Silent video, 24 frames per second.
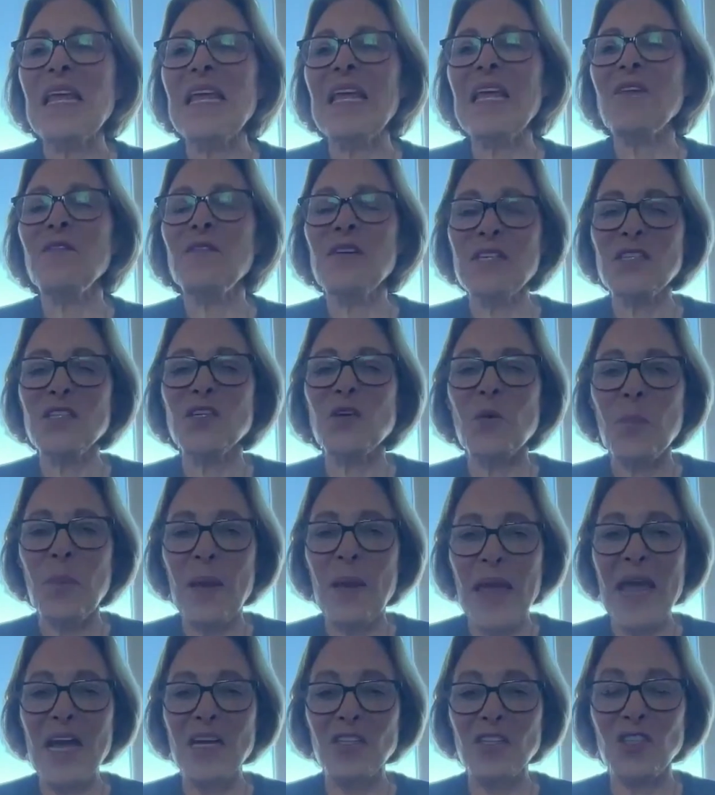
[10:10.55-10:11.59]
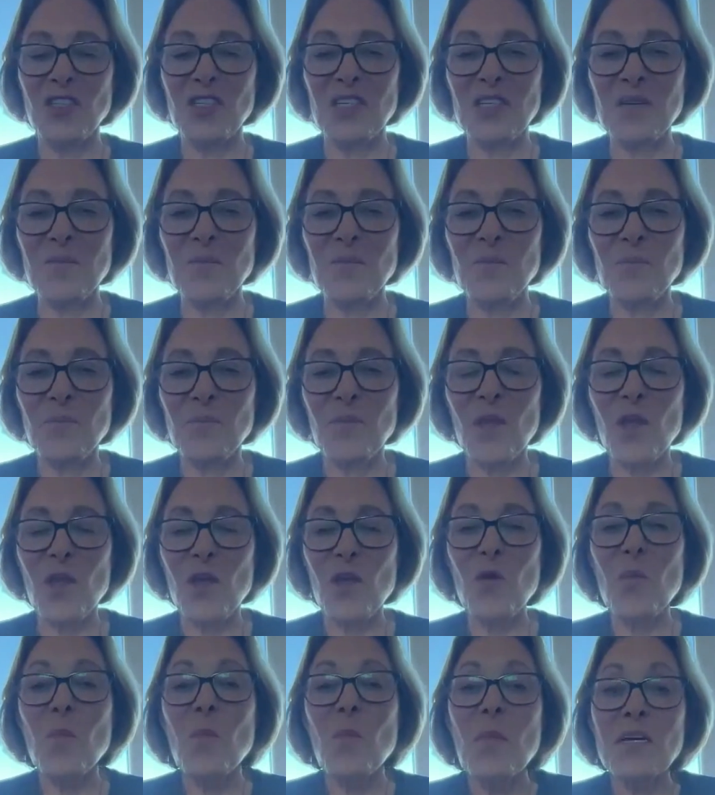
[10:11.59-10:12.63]
if it's your passion,
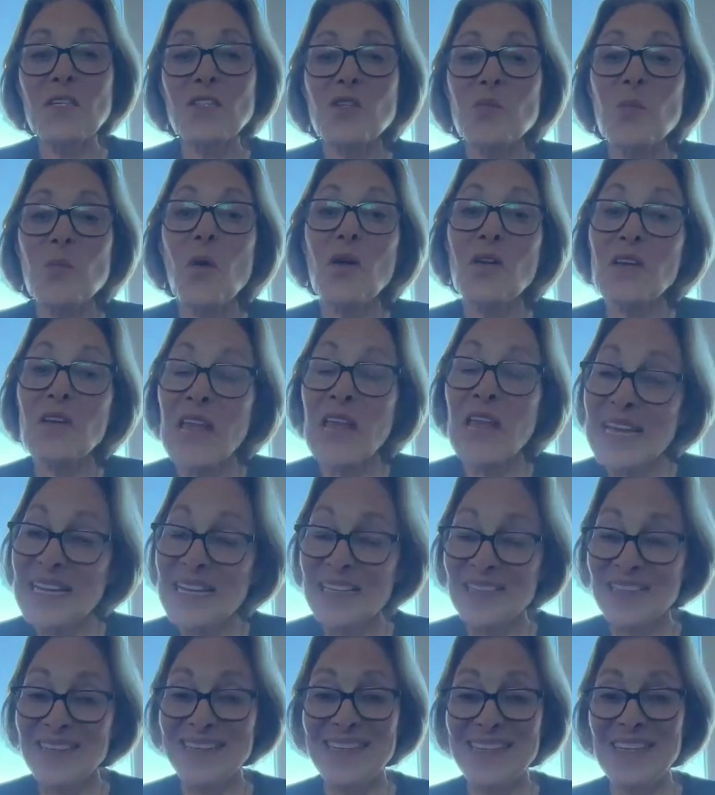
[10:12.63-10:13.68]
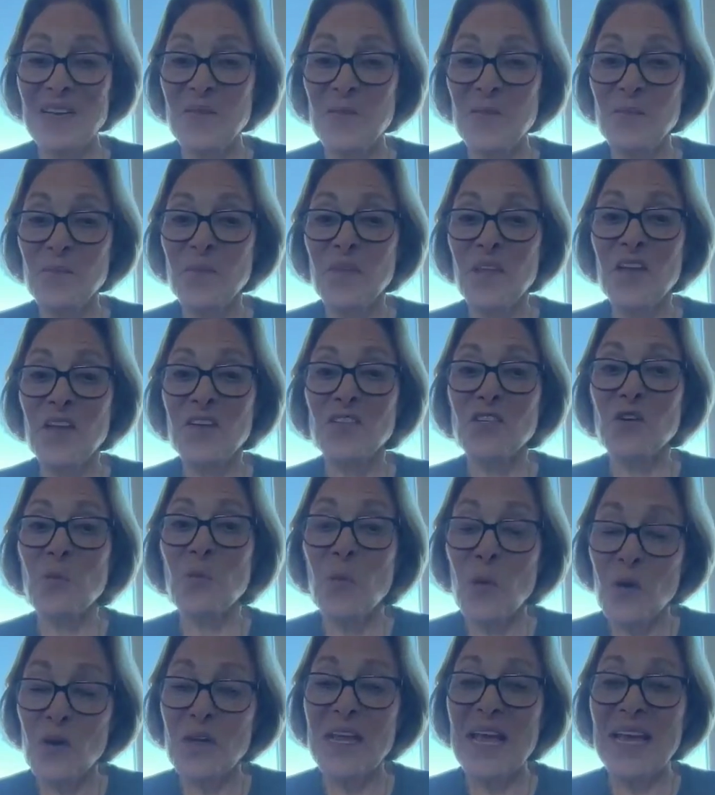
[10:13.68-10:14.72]
you're much more likely to
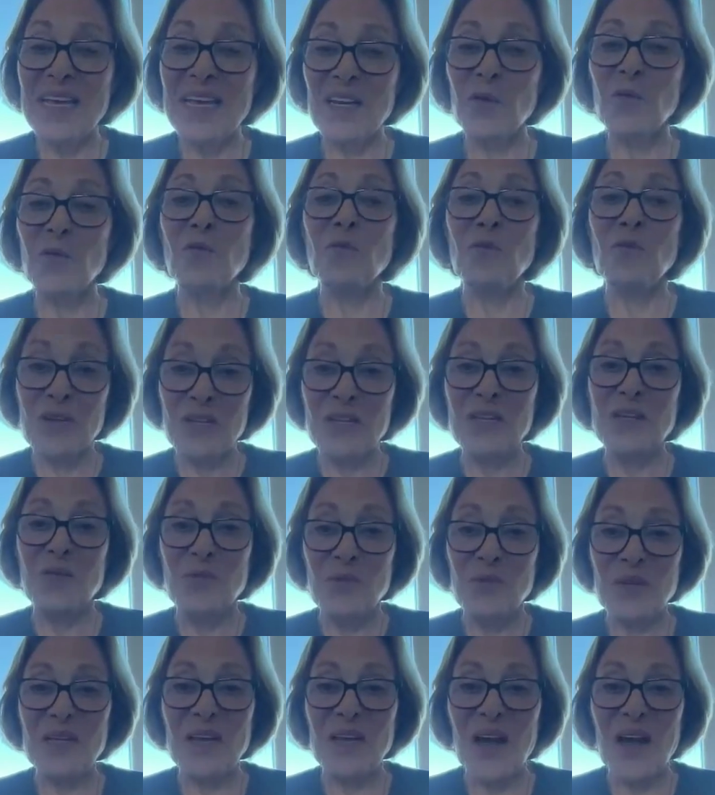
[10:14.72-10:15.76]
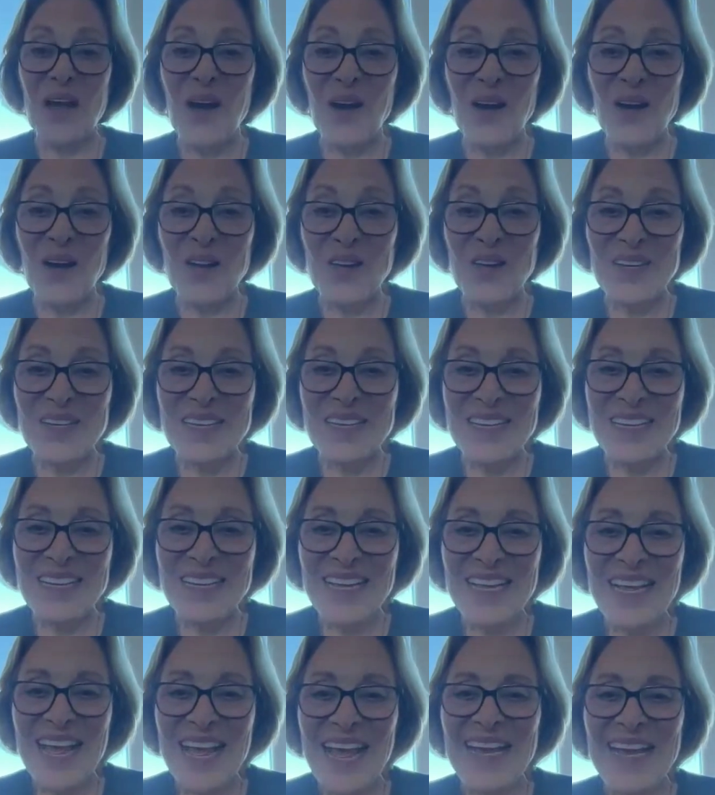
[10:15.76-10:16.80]
work at it really, really hard
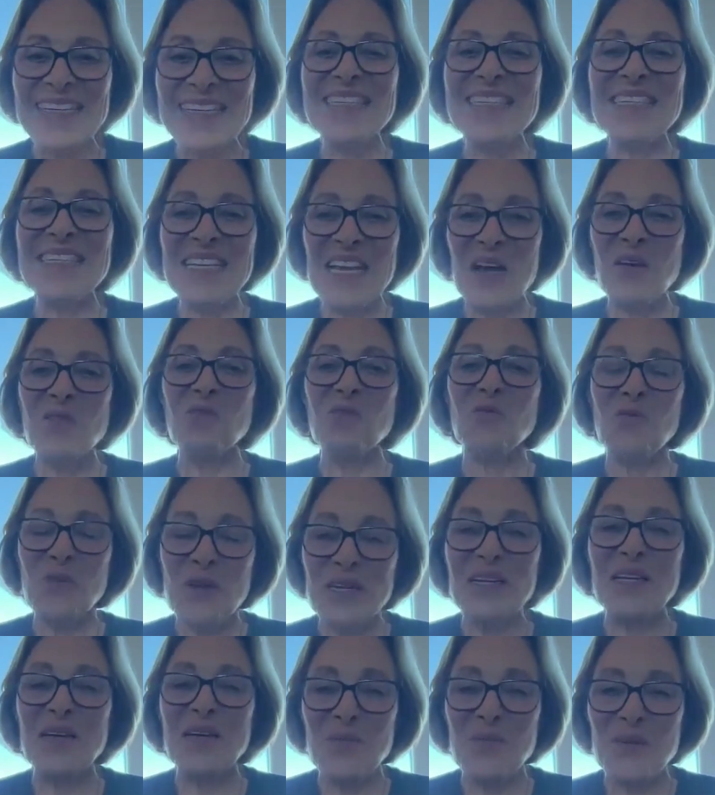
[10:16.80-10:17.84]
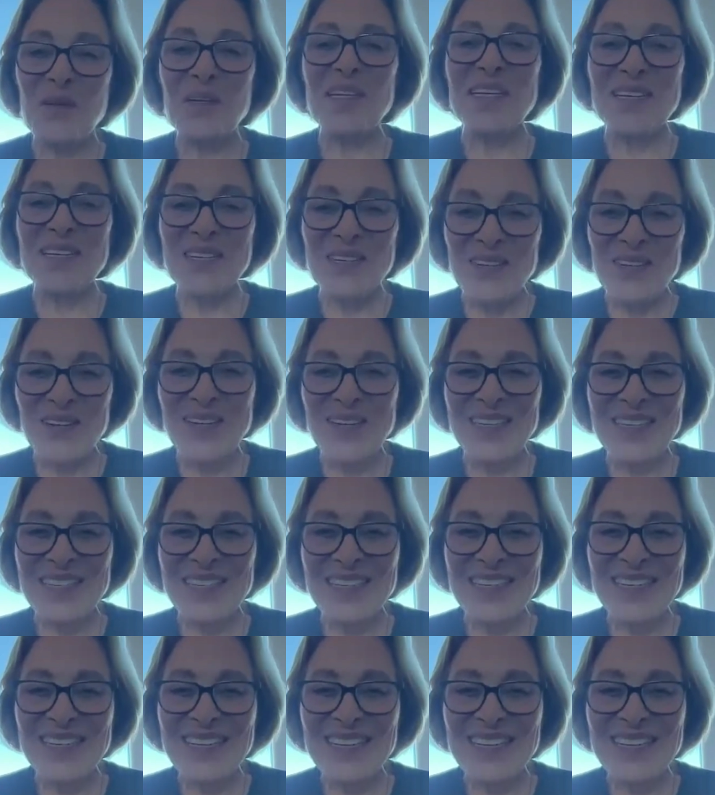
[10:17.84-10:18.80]
and to get really, really good